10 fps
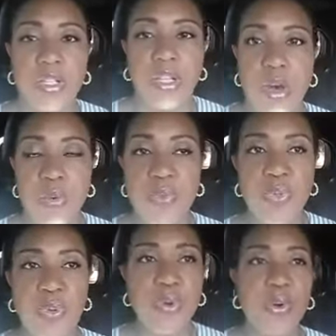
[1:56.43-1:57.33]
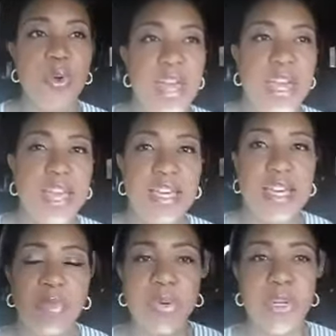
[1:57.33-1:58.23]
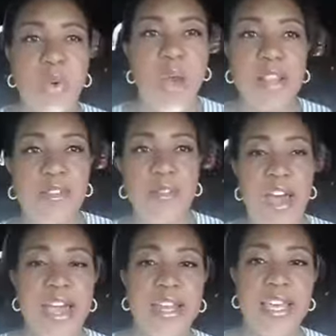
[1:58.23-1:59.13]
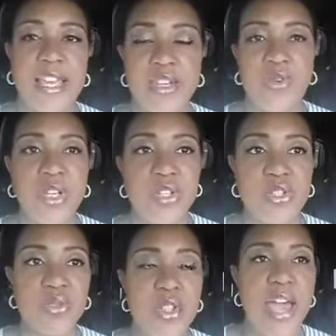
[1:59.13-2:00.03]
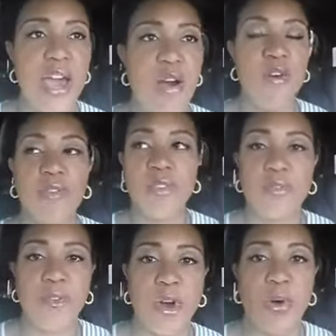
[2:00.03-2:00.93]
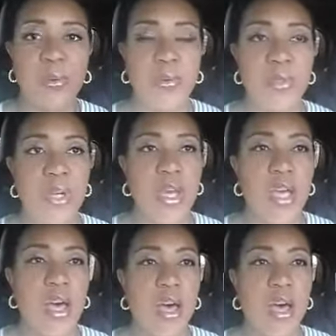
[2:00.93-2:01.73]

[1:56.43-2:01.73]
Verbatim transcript: loan through, and get pre-qualified. And you can do that over the phone.